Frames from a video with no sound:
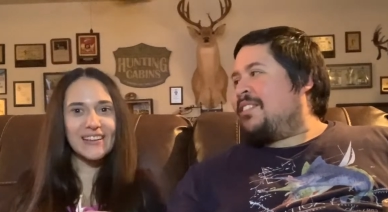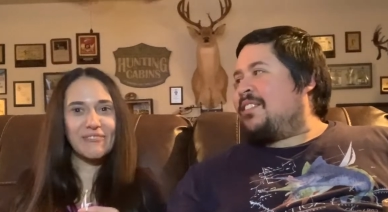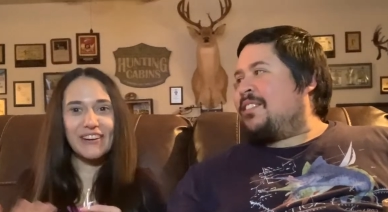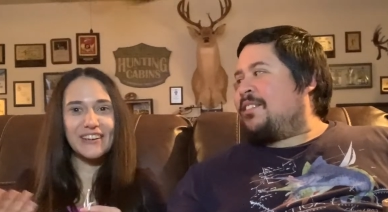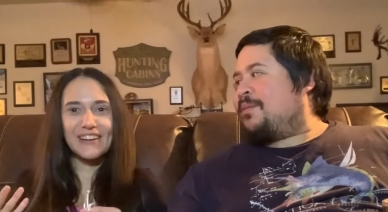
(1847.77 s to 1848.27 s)

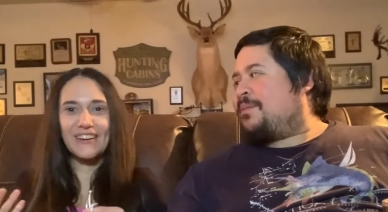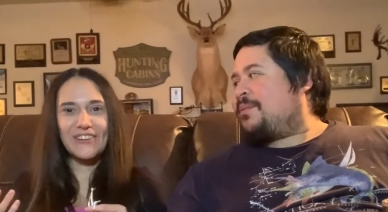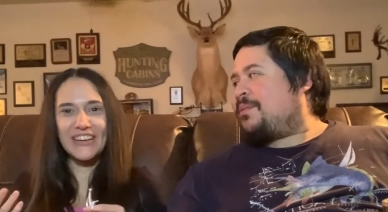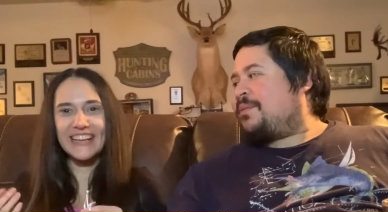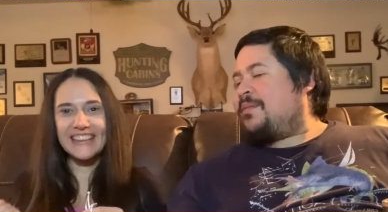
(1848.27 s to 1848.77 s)
Speaker 1: but no,
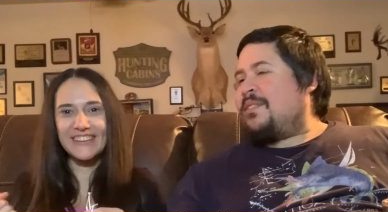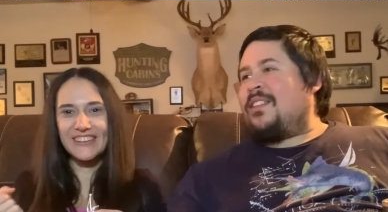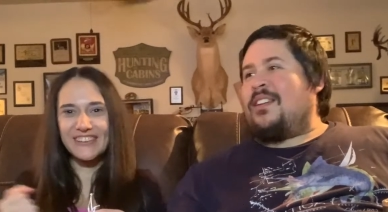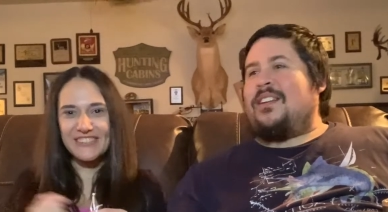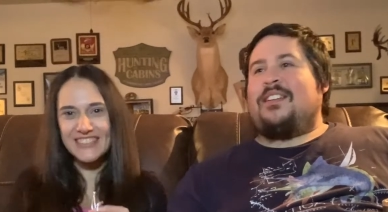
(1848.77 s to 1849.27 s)
he
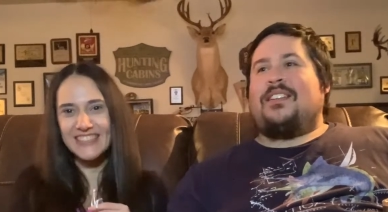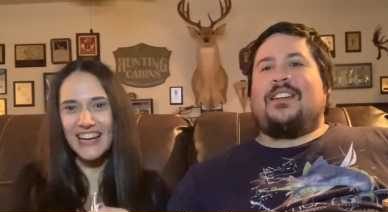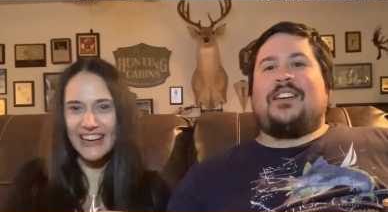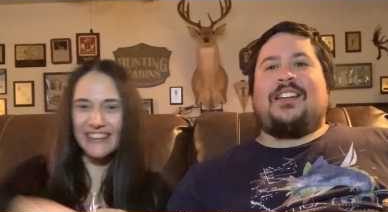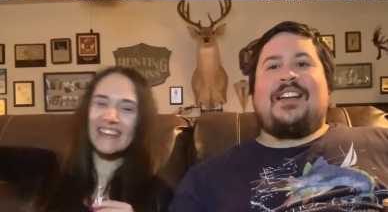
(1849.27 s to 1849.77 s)
literally just.
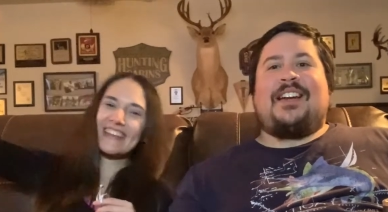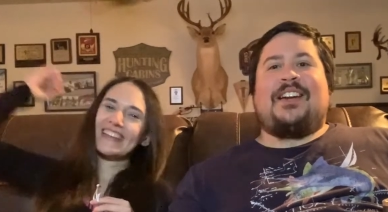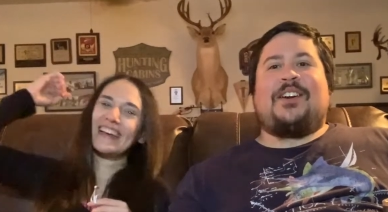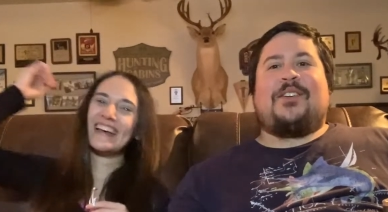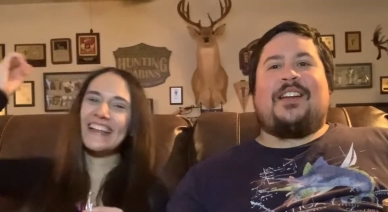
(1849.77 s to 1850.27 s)
Luckily, I
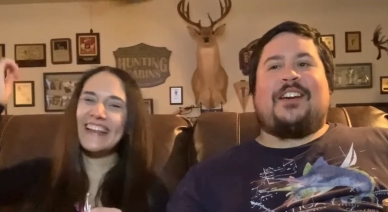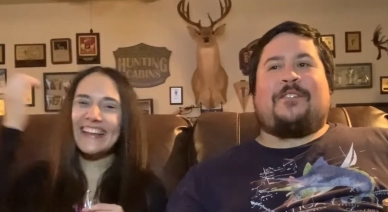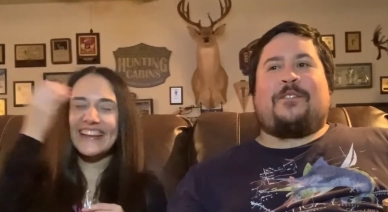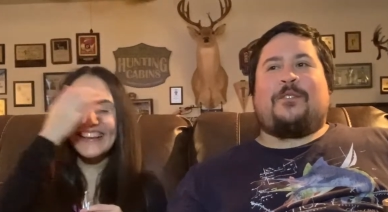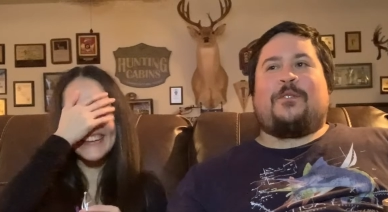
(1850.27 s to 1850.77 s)
didn't go
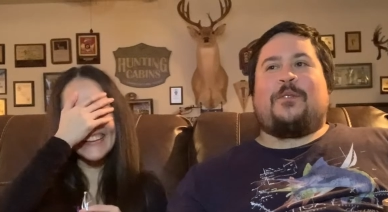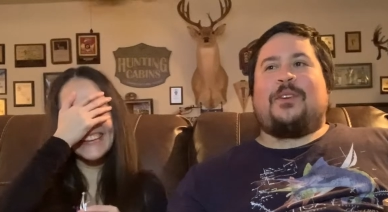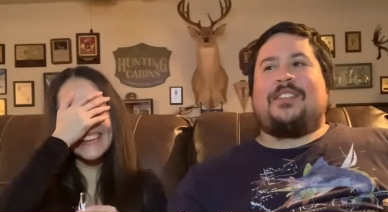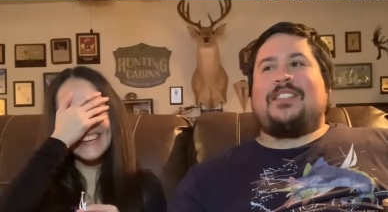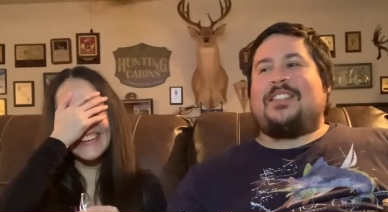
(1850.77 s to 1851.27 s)
like full
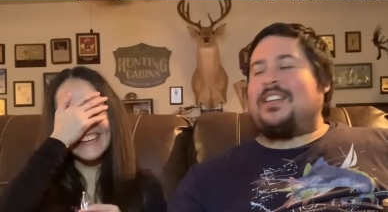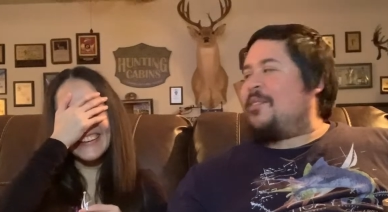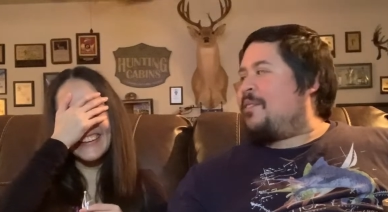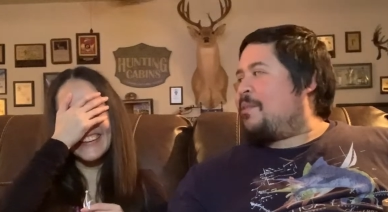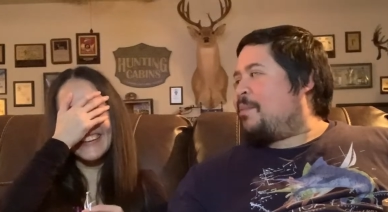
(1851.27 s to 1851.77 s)
force. I think I
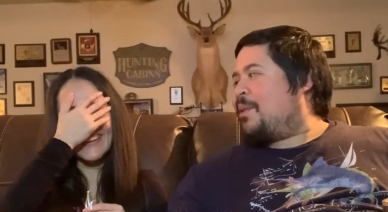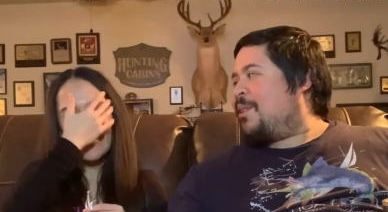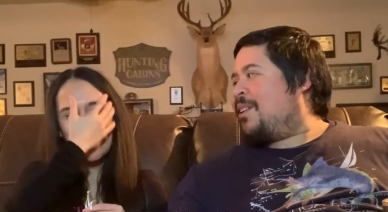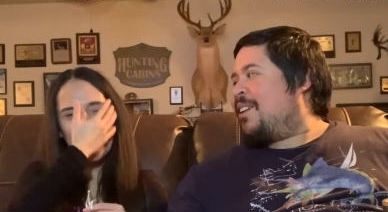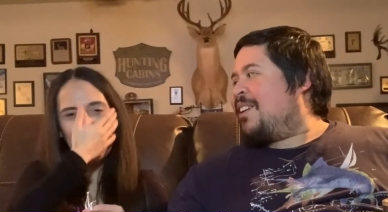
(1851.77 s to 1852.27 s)
would have
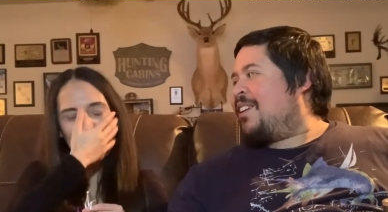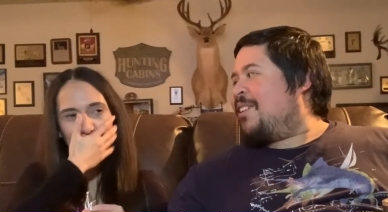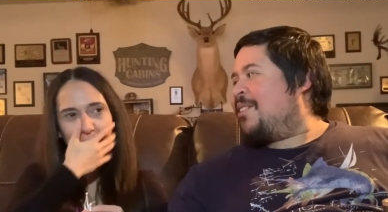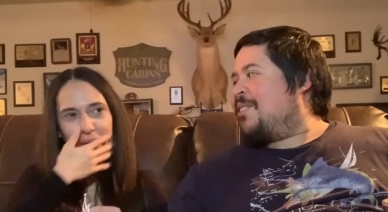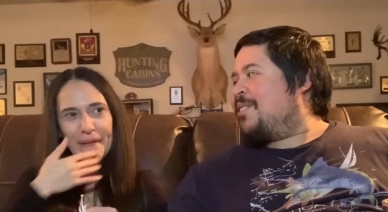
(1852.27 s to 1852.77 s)
broke her
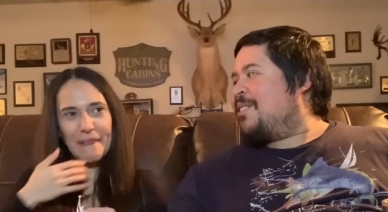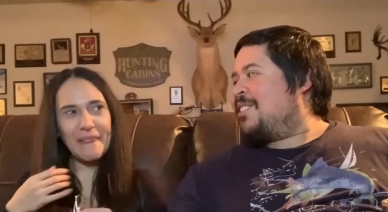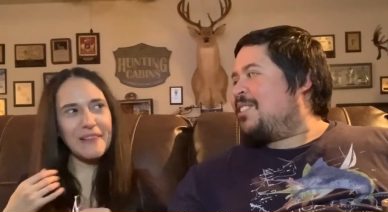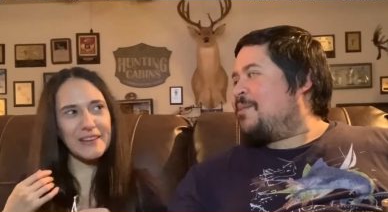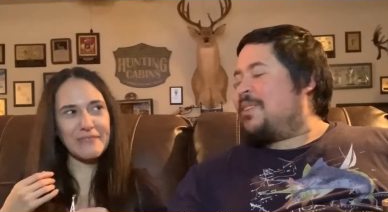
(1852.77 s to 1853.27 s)

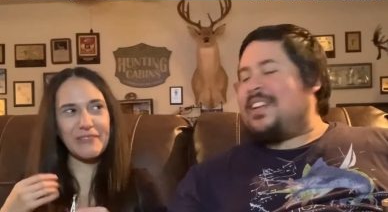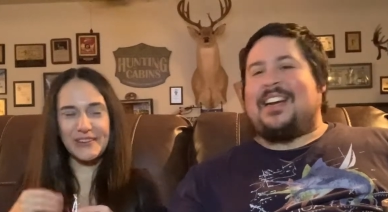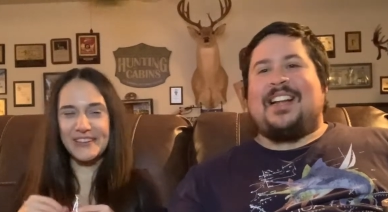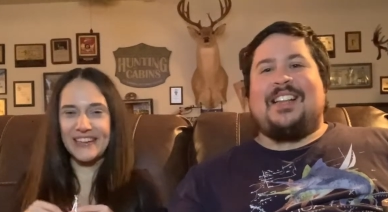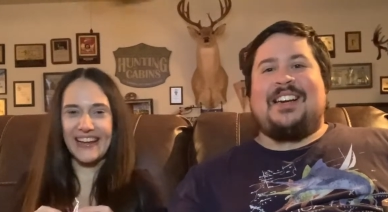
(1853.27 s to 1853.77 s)
nose,
Speaker 2: but
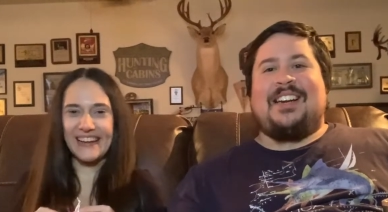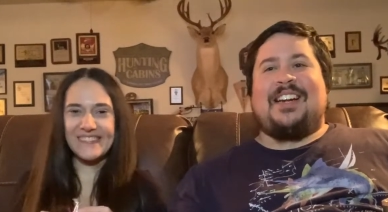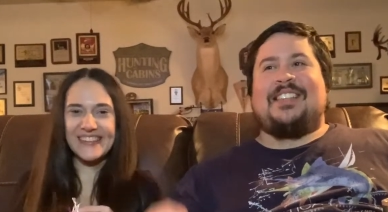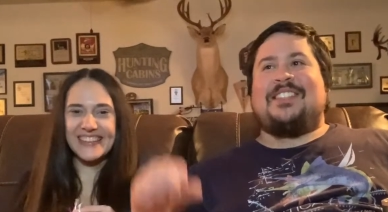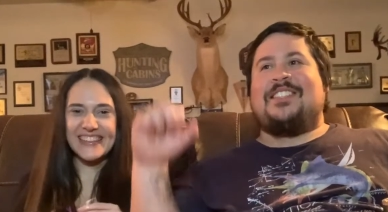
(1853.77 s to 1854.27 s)
like I literally,
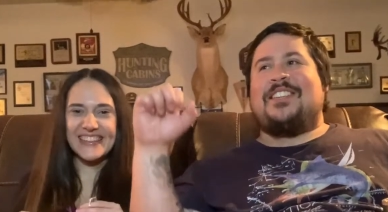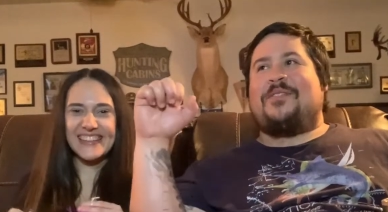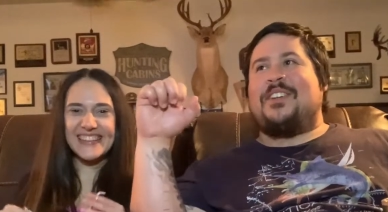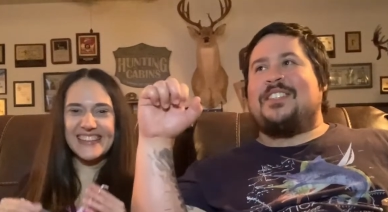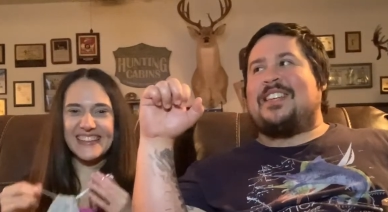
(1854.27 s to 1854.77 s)
as soon as I
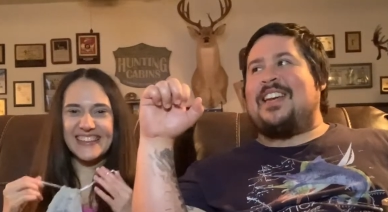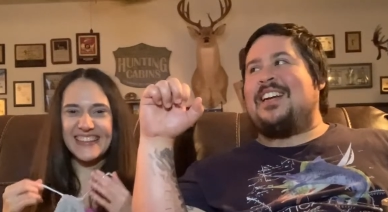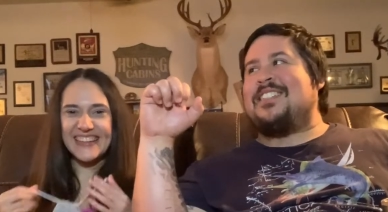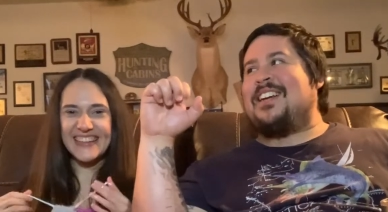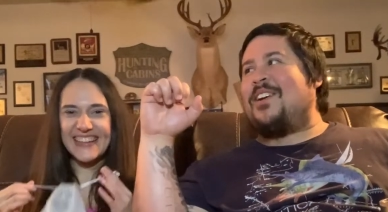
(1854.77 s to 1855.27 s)
felt skin,
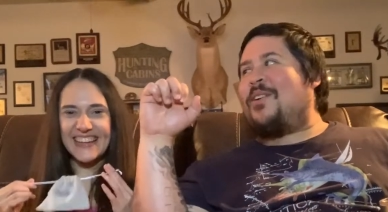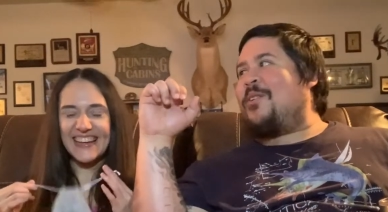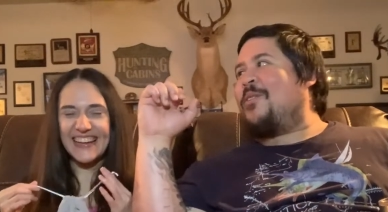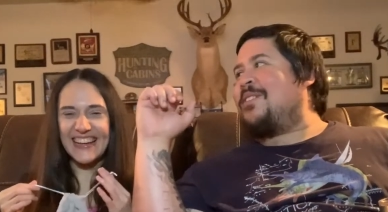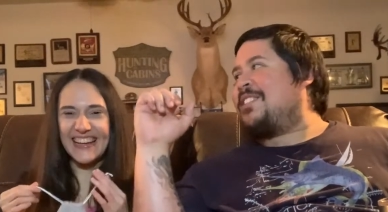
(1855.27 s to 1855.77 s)
I was like,
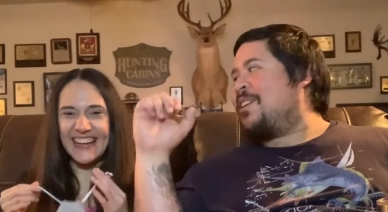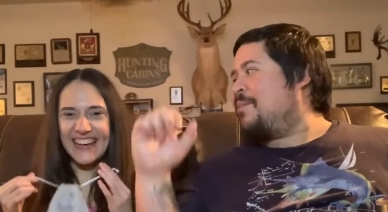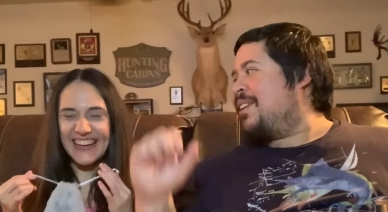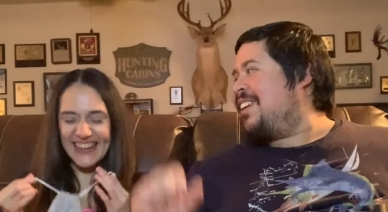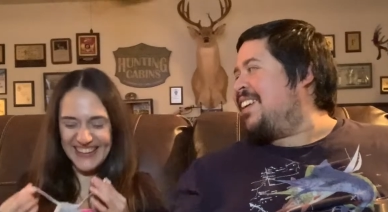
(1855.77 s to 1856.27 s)
oh, it's
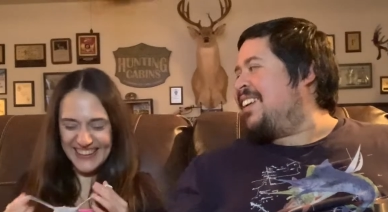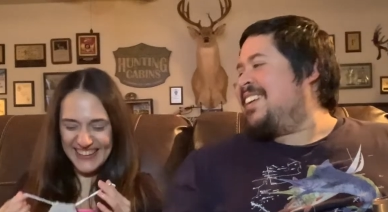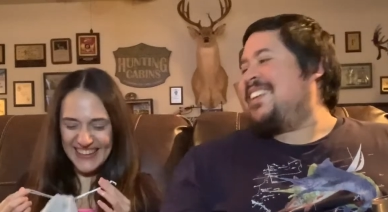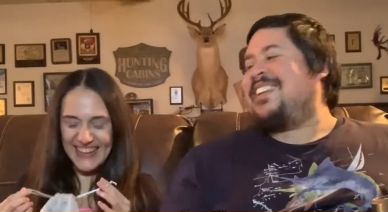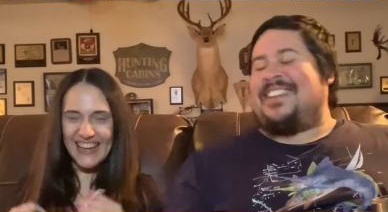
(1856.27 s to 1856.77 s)

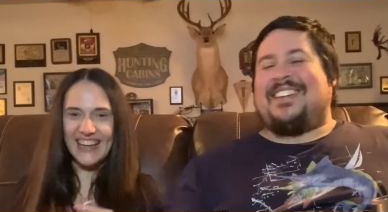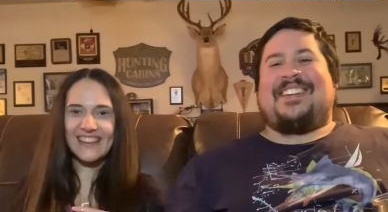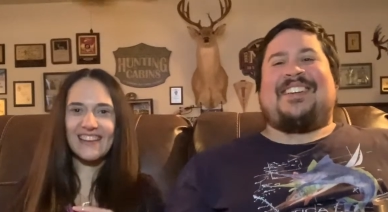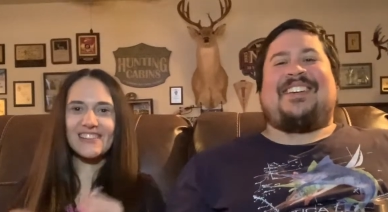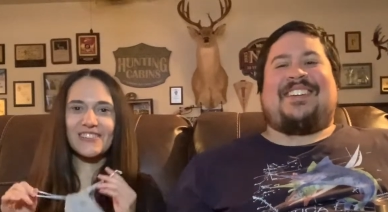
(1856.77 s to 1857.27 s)
somebody. And
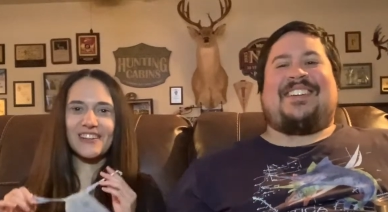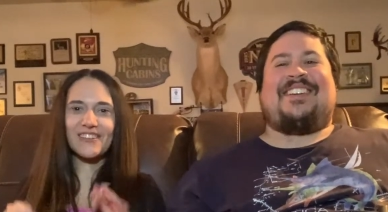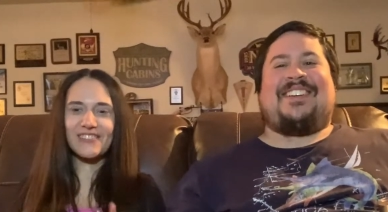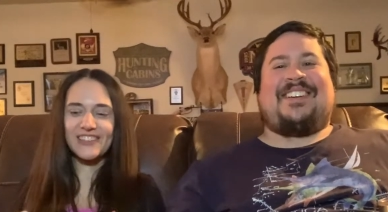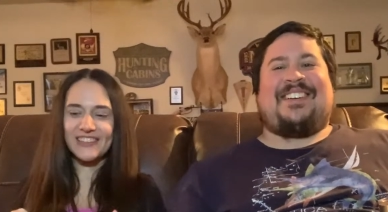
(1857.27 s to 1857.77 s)
Speaker 1: that's when I
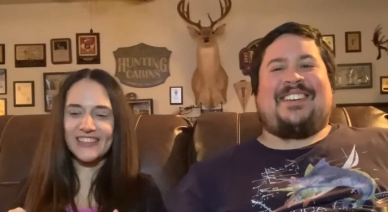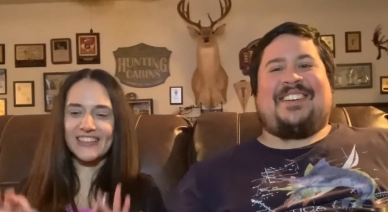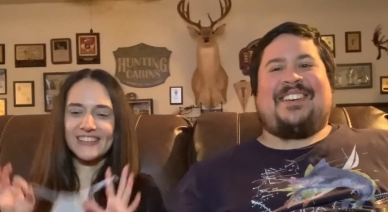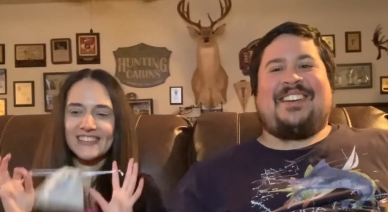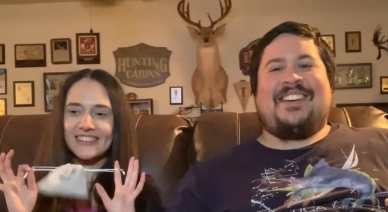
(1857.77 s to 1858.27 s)

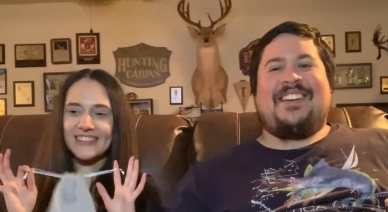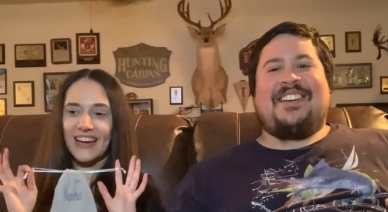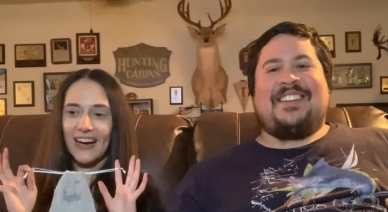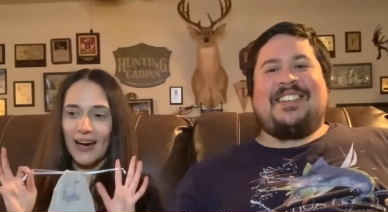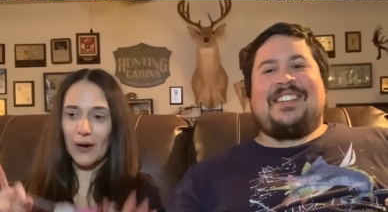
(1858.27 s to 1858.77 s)
realized I